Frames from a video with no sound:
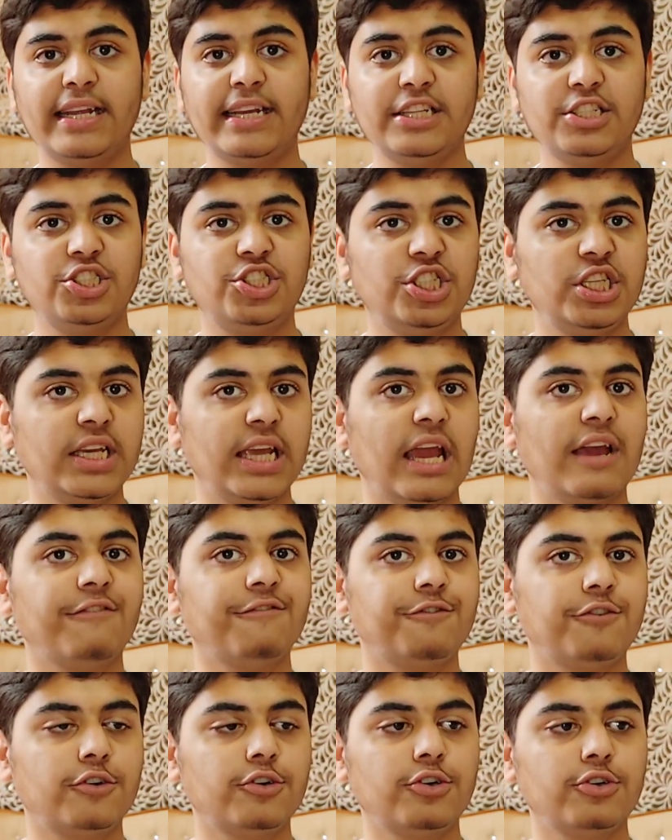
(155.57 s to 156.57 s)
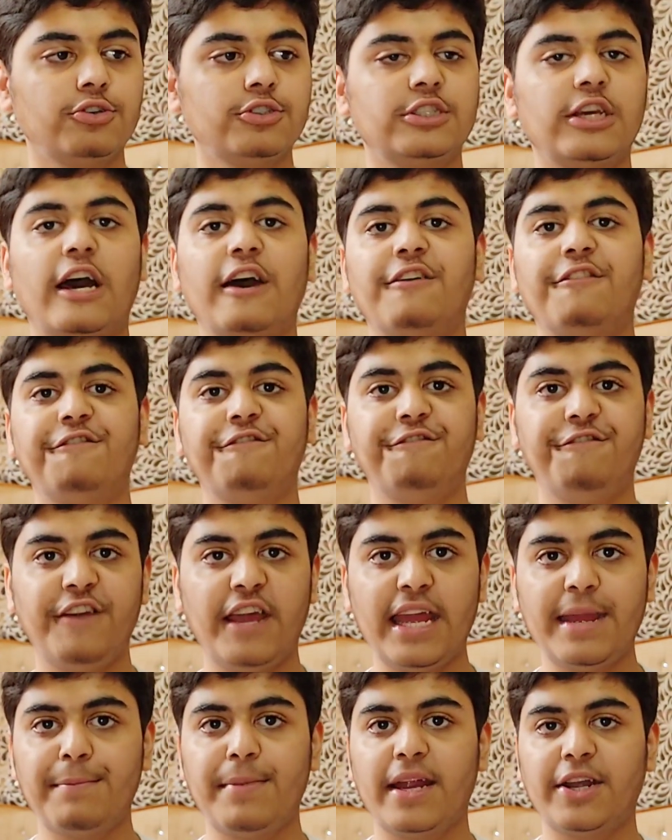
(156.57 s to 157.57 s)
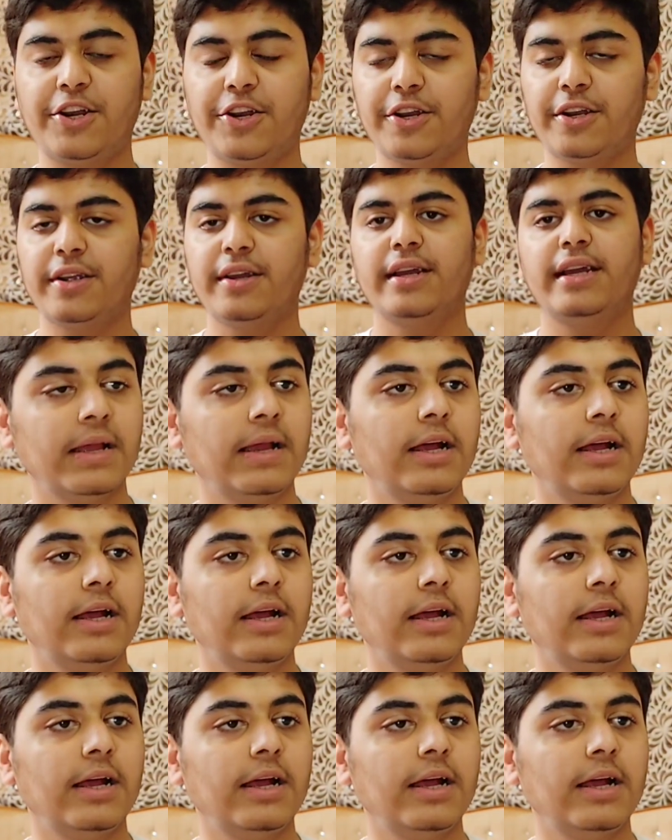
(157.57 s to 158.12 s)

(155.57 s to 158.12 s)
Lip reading: in G cam photos are way better.